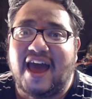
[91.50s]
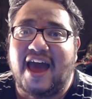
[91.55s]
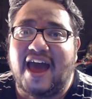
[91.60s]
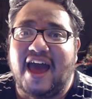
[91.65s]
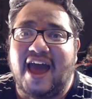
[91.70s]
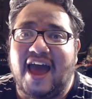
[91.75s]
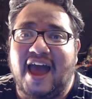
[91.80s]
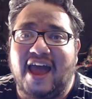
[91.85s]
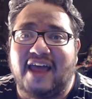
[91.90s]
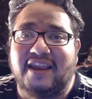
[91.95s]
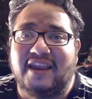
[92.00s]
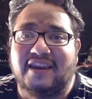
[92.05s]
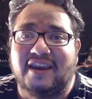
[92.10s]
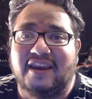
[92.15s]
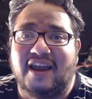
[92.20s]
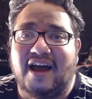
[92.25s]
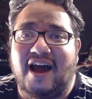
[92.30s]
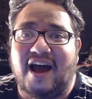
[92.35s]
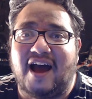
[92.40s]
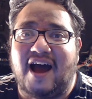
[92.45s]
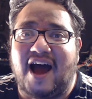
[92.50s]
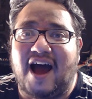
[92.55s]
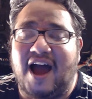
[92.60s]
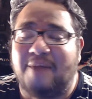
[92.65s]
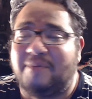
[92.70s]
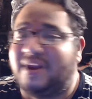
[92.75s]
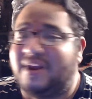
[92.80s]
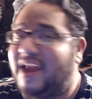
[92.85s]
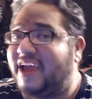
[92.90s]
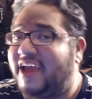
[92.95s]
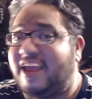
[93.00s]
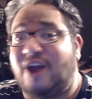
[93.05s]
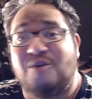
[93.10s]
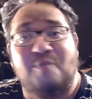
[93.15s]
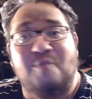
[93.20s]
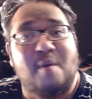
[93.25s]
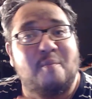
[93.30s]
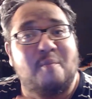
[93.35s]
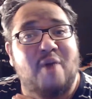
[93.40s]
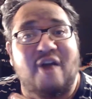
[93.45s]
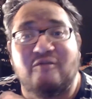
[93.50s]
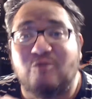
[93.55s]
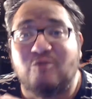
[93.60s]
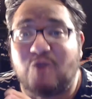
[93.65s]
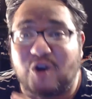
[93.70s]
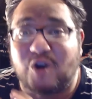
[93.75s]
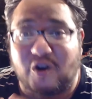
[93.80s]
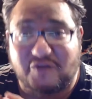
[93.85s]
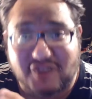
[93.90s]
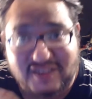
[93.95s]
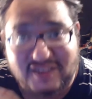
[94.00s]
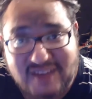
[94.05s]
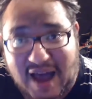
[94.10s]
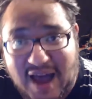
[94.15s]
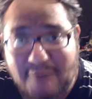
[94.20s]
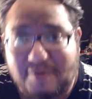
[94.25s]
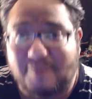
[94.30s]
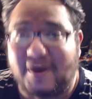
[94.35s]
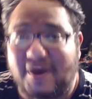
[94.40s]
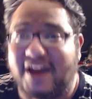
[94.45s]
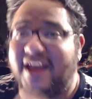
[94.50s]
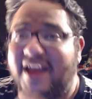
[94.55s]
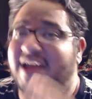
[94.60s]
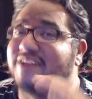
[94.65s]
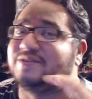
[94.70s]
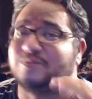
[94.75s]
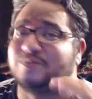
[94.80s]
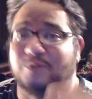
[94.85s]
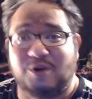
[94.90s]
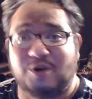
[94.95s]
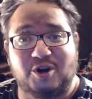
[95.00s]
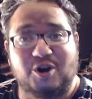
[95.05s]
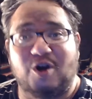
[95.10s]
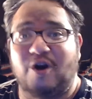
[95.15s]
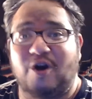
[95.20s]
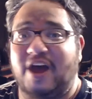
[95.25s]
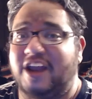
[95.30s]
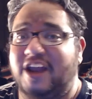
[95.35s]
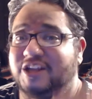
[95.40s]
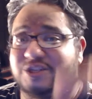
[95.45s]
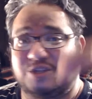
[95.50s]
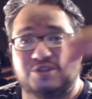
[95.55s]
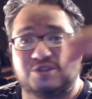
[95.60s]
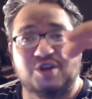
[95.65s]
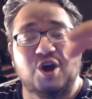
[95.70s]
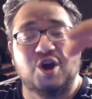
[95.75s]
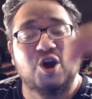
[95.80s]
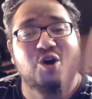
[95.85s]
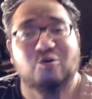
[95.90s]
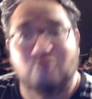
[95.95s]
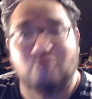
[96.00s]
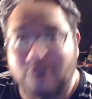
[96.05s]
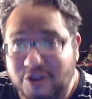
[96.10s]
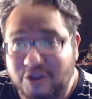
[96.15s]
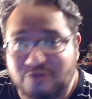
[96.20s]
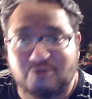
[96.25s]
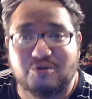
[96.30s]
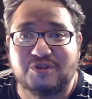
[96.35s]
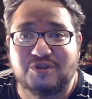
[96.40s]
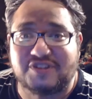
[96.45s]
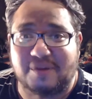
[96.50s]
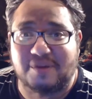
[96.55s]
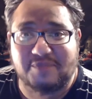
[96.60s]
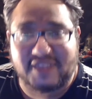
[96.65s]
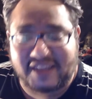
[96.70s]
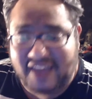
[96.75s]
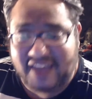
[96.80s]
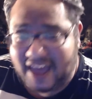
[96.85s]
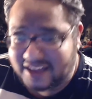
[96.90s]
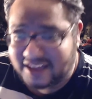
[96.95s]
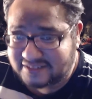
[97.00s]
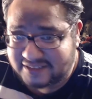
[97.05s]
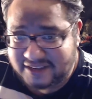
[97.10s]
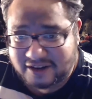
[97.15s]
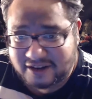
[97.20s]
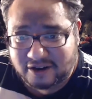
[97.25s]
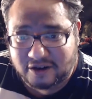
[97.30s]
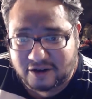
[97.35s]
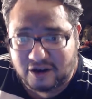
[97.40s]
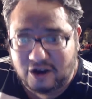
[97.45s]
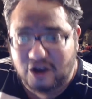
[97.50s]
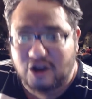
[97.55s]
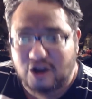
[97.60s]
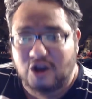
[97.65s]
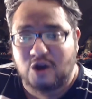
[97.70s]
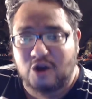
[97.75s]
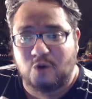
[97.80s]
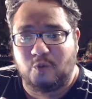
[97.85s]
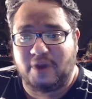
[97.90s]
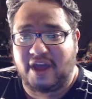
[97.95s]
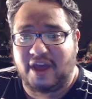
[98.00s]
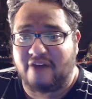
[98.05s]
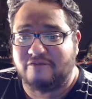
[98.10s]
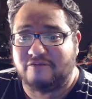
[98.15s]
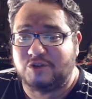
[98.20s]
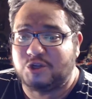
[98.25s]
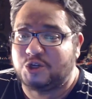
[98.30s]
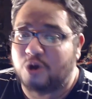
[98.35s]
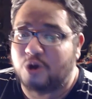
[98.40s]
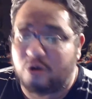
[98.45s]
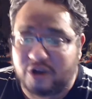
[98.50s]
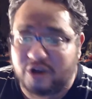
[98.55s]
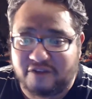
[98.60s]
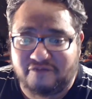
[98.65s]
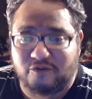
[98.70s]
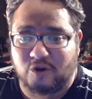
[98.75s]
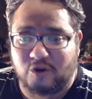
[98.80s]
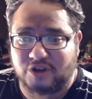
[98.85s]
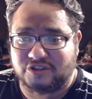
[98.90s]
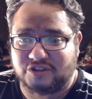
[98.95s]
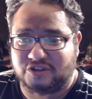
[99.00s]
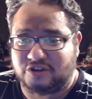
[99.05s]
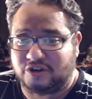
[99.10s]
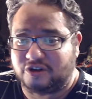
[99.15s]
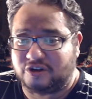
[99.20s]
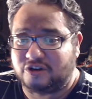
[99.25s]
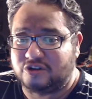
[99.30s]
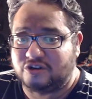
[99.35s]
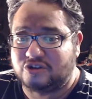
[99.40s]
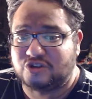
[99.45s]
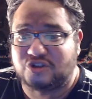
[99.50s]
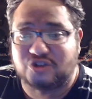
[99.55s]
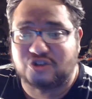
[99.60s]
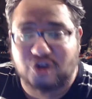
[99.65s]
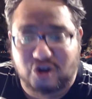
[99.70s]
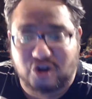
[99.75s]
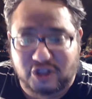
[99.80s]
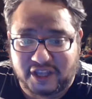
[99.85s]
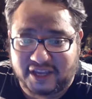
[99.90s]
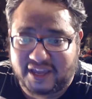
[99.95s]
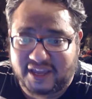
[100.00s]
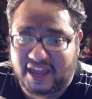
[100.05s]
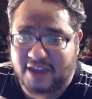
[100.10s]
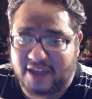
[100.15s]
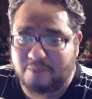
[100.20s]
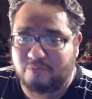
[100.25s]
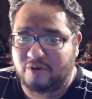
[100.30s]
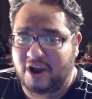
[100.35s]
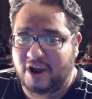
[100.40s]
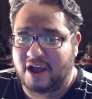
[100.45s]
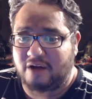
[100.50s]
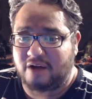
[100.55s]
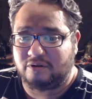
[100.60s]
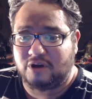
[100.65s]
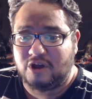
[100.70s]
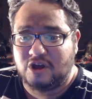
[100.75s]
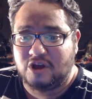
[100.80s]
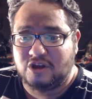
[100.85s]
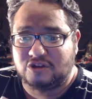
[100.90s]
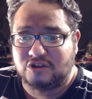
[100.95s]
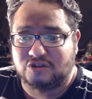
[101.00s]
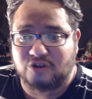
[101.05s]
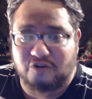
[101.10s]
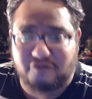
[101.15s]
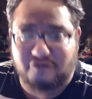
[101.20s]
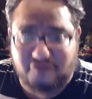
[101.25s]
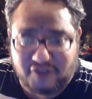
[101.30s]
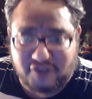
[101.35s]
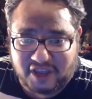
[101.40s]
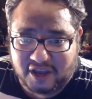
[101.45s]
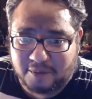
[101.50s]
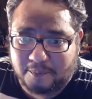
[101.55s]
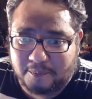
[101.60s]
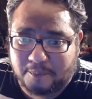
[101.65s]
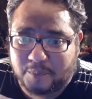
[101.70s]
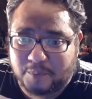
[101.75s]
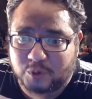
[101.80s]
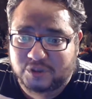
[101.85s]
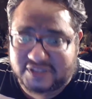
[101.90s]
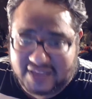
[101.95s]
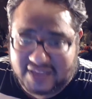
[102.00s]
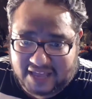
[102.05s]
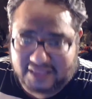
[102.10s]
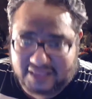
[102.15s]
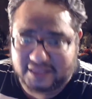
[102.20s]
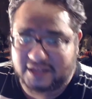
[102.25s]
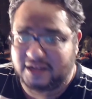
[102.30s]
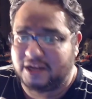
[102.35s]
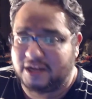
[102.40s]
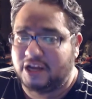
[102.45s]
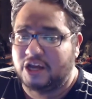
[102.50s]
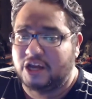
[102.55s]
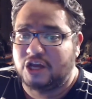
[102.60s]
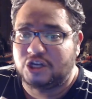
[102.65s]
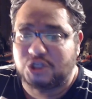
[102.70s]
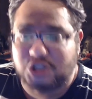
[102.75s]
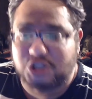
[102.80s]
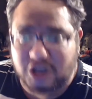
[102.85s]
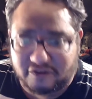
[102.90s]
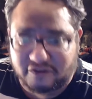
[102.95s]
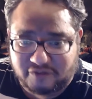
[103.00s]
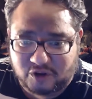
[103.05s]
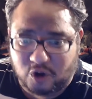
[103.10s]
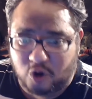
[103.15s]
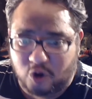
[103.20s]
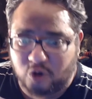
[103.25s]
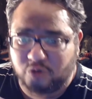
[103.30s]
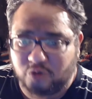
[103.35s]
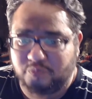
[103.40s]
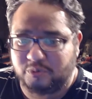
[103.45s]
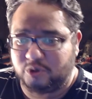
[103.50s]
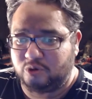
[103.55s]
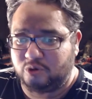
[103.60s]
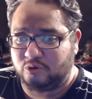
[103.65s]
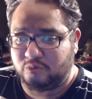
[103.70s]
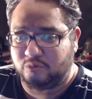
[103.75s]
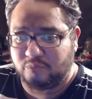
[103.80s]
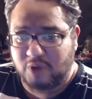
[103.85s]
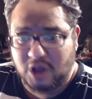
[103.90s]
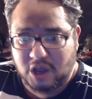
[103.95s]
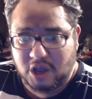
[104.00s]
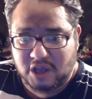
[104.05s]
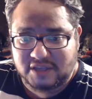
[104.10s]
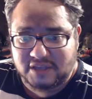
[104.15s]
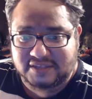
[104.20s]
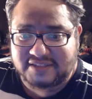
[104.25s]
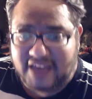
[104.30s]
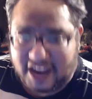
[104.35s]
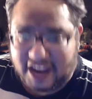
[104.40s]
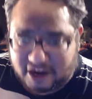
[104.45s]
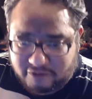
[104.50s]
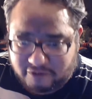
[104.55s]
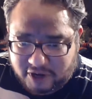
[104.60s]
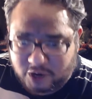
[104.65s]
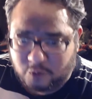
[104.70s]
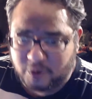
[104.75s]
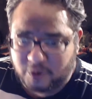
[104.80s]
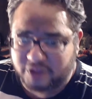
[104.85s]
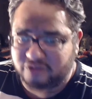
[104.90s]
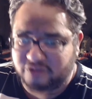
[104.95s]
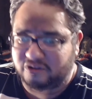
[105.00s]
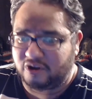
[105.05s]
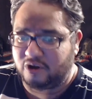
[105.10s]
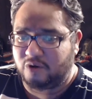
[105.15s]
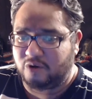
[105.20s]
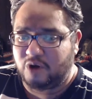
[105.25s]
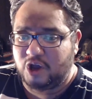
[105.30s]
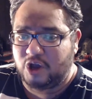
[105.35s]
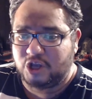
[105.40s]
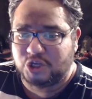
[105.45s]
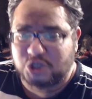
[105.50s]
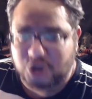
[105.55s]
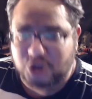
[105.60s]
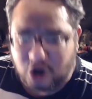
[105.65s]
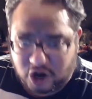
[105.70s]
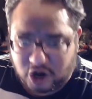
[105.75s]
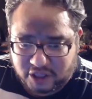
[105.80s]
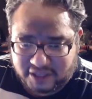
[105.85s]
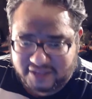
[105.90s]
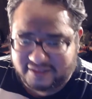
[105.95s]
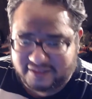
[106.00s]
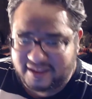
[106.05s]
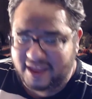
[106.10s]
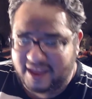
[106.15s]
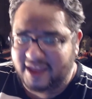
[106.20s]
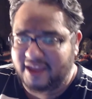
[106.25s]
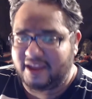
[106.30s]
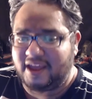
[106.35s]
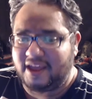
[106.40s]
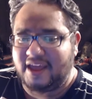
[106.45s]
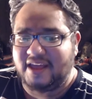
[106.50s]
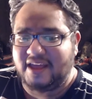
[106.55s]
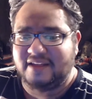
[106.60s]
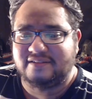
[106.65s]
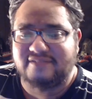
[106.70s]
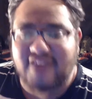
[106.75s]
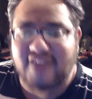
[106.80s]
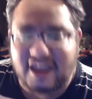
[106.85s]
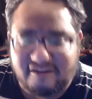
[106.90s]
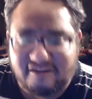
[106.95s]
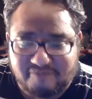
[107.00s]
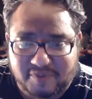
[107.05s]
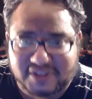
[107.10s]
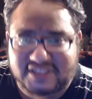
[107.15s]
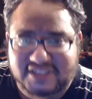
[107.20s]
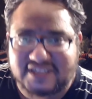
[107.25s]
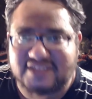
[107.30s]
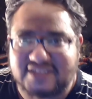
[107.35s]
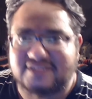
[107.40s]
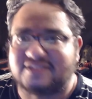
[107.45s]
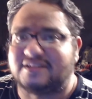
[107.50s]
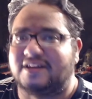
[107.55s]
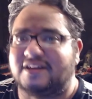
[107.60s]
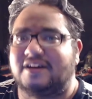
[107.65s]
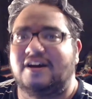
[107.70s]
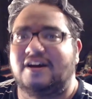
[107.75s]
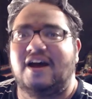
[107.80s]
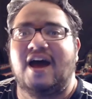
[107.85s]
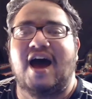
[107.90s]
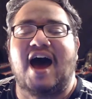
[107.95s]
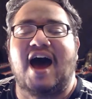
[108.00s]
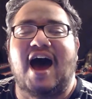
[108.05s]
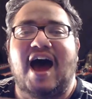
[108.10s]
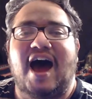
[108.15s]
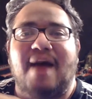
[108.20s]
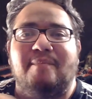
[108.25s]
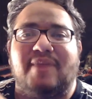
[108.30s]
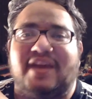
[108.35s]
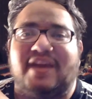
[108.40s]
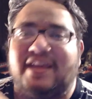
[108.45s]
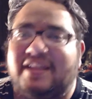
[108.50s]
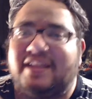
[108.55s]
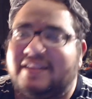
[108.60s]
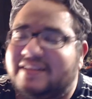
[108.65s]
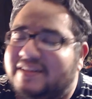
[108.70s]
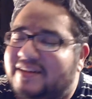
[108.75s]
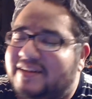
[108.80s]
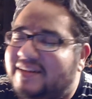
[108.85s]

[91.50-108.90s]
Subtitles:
And I mean, I can't remember everyone off the top of my head, so we're gonna go ahead and just read through some of the cast here. We have Jodie Foster, Sterling K. Brown, Sophia Boutella, Jeff Goldblum, Zachary Quinto, Charlie Day, Dave Bautista. I mean,